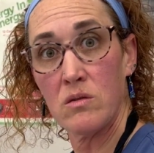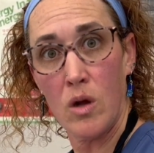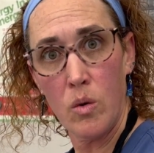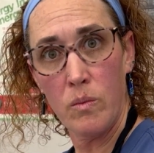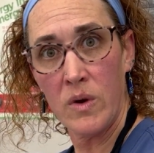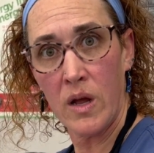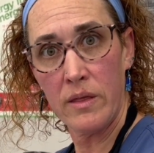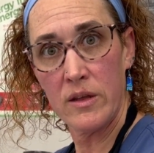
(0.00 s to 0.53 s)

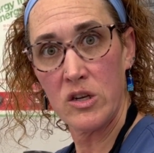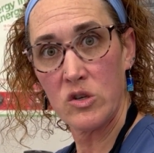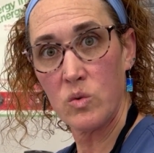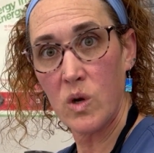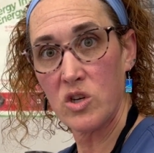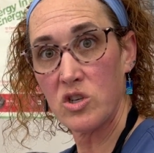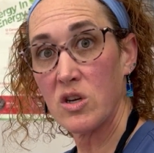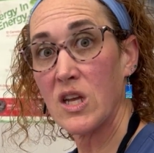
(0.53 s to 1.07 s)
Nope, not in the
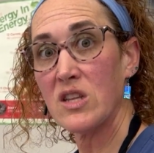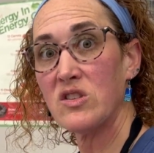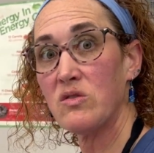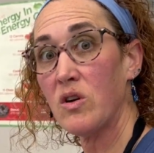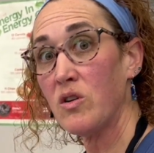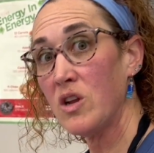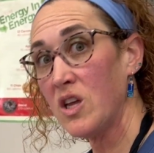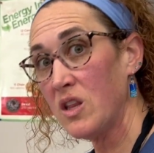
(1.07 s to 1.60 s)
dishwasher. It gets
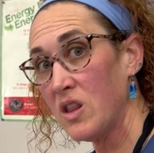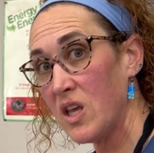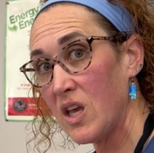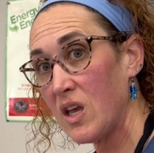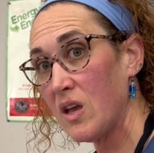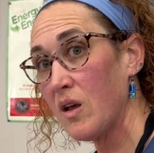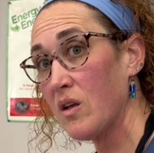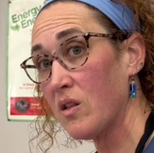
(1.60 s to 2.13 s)
thrown in
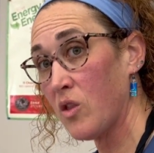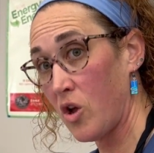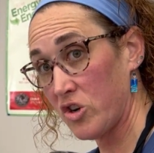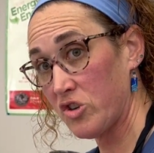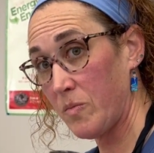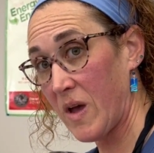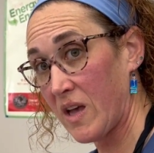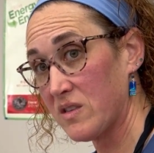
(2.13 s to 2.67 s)
the
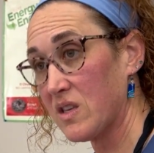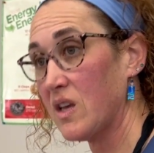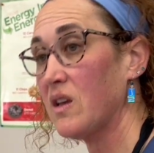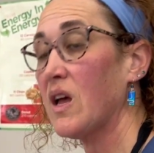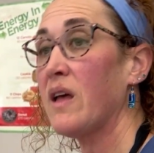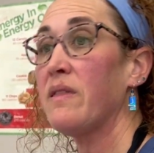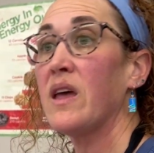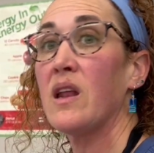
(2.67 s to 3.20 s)
laundry basket
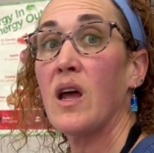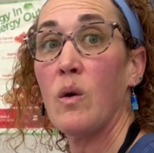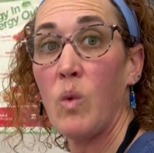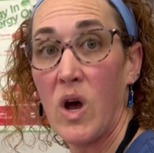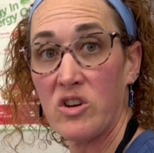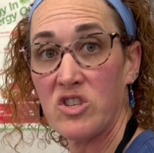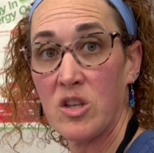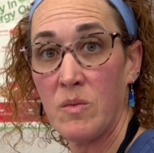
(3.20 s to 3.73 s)
and then I
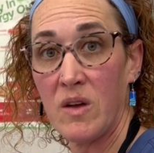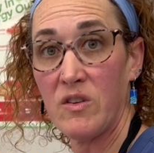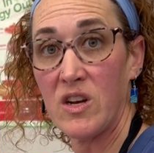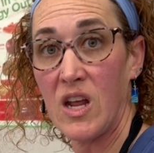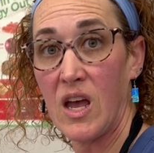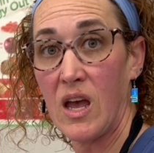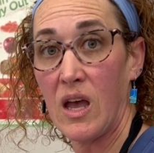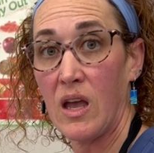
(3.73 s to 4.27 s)
wash them every
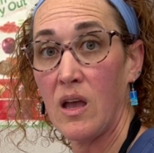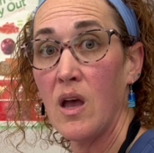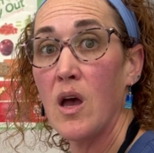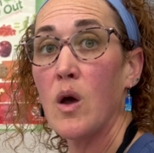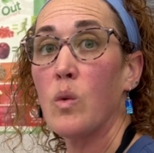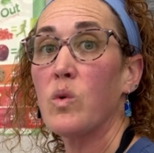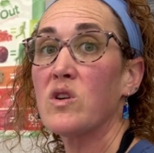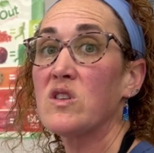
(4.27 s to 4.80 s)
day,
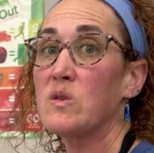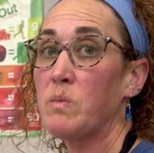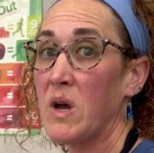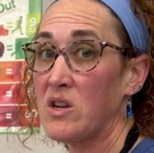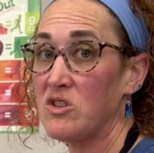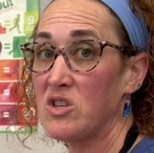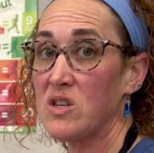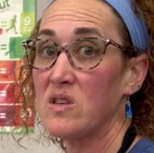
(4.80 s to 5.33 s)
where
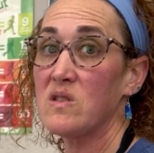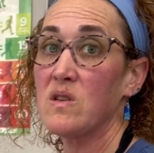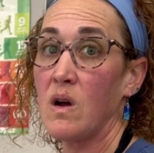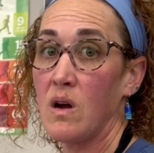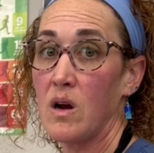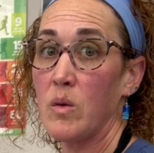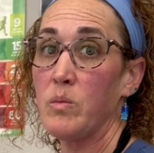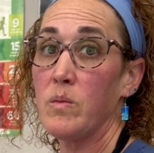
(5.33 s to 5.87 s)
sponges
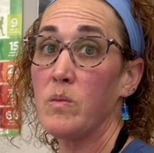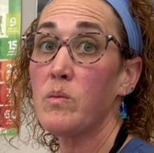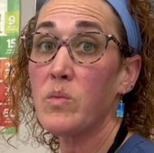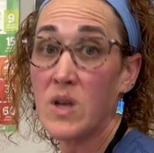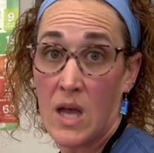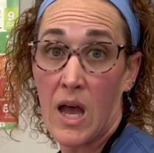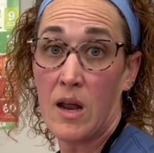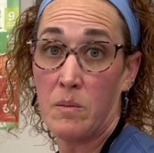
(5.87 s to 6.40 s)

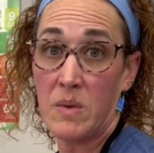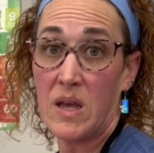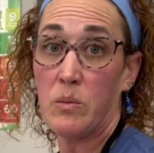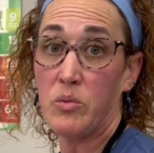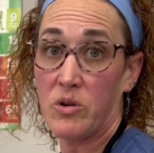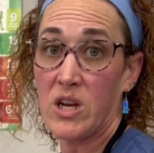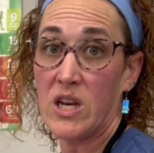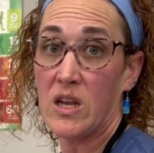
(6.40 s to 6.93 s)
can be
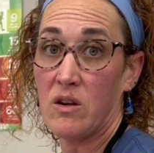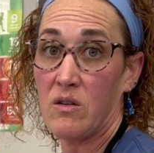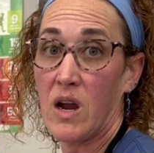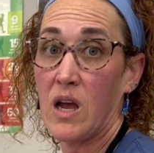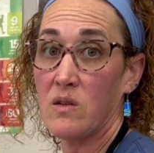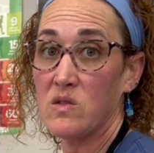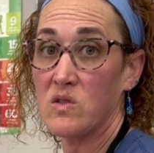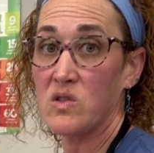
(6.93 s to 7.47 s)
breeding
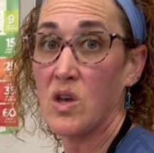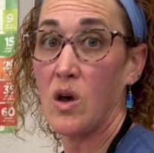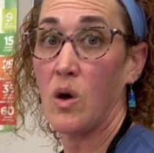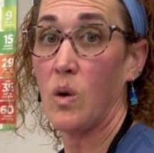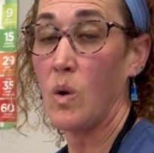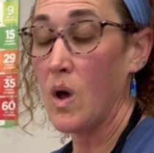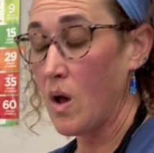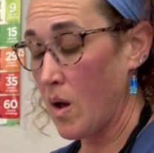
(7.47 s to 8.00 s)
grounds.
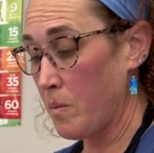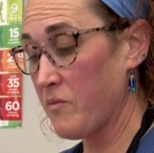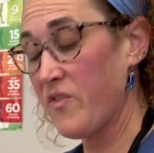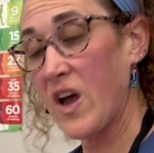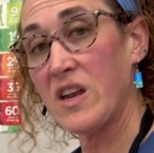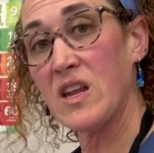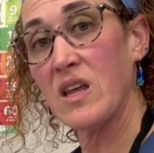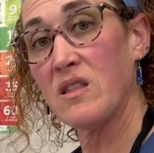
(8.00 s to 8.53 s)
So I'm
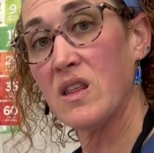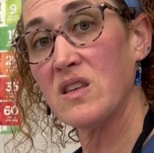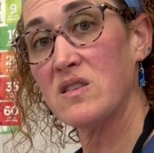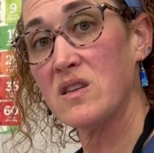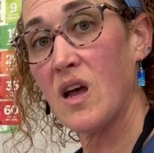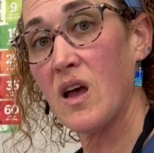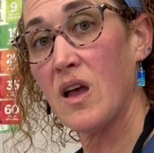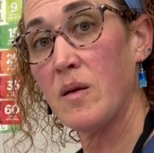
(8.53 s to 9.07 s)
finding this
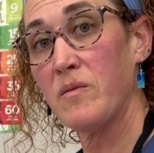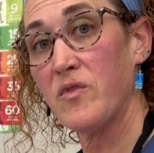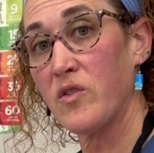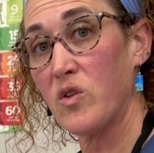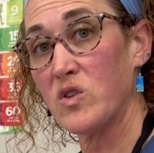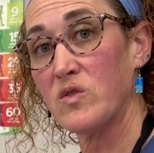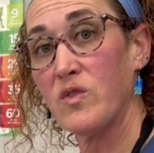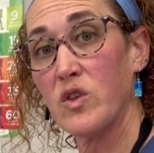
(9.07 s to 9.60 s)
time, for
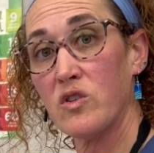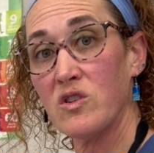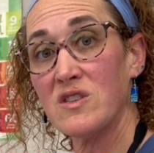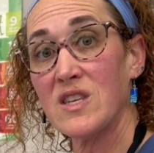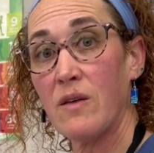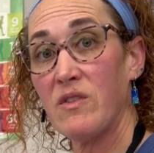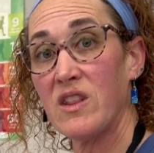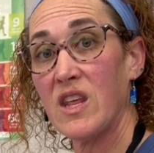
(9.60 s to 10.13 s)
those of you that are in
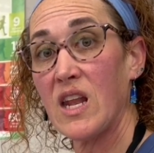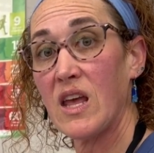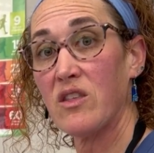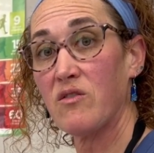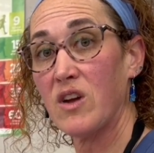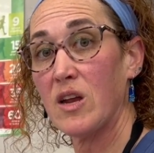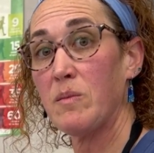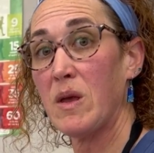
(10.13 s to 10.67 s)
7th and 8th
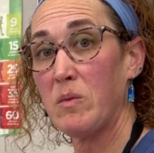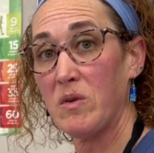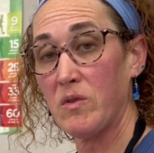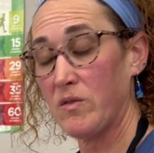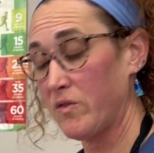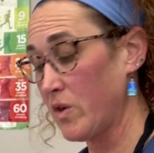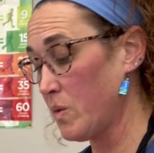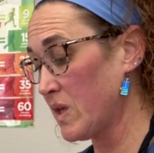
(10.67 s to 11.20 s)
grade, maybe
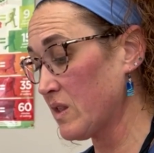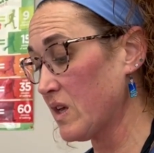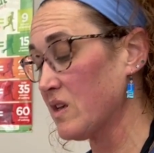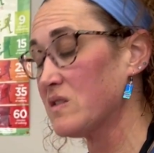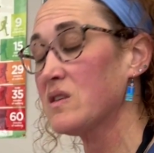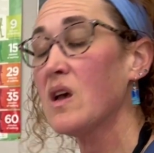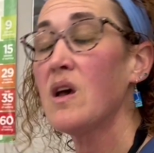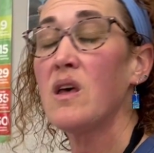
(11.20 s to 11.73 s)
reviewing
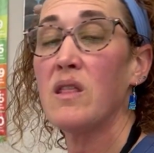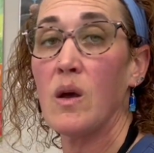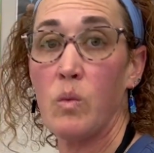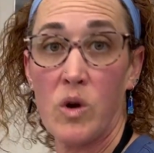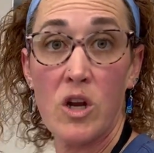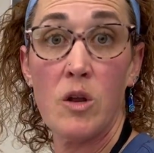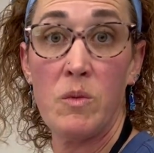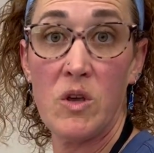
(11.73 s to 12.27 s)
this, that we're
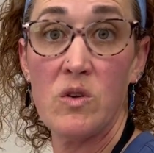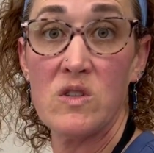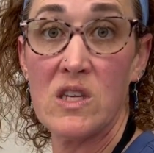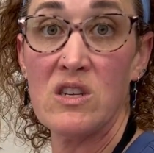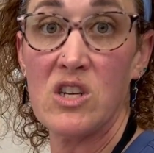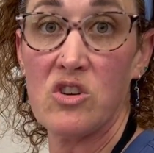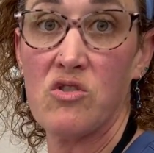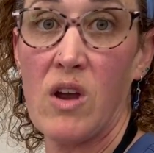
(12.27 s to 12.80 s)
gonna be using
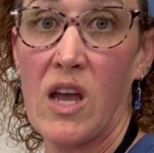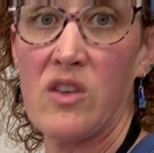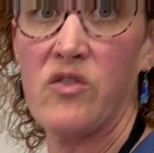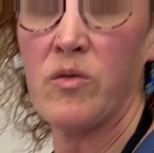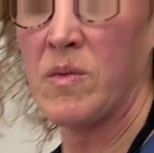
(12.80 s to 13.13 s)
dish rags from